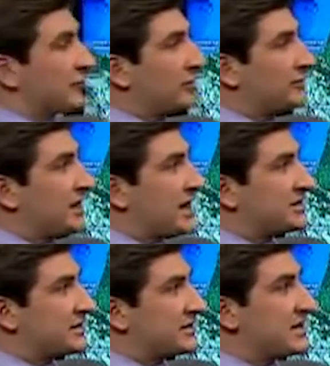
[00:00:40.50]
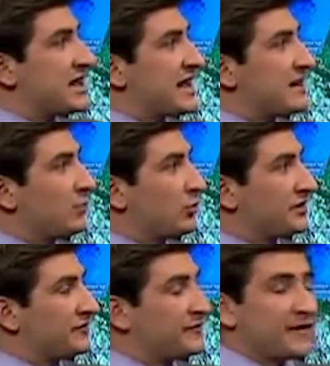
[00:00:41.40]
confirmed cases and
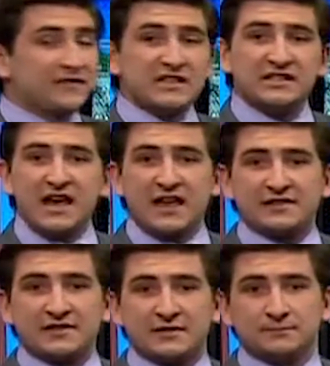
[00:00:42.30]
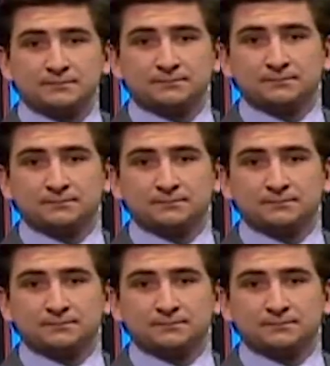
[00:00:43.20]
more than 50 deaths.